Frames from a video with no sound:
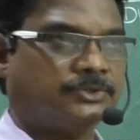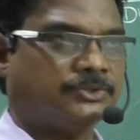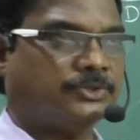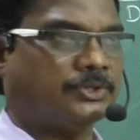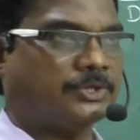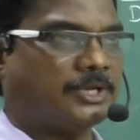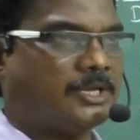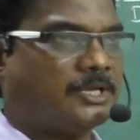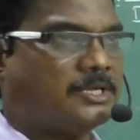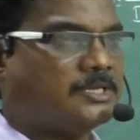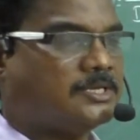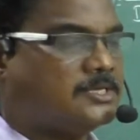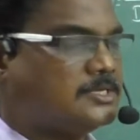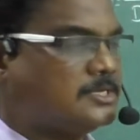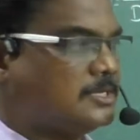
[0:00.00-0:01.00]
Okay,
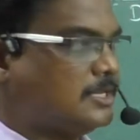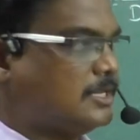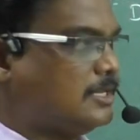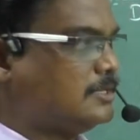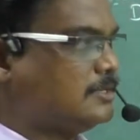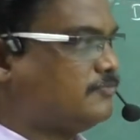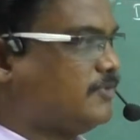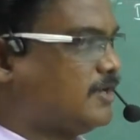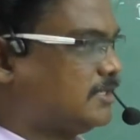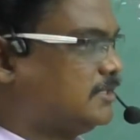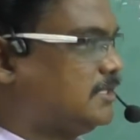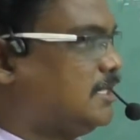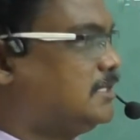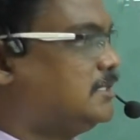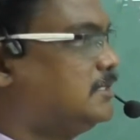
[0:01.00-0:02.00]
for
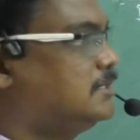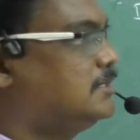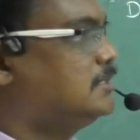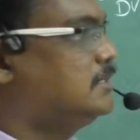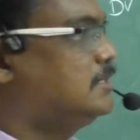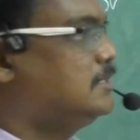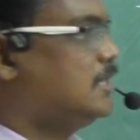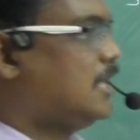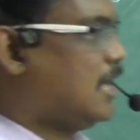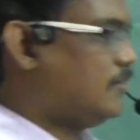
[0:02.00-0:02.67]
that I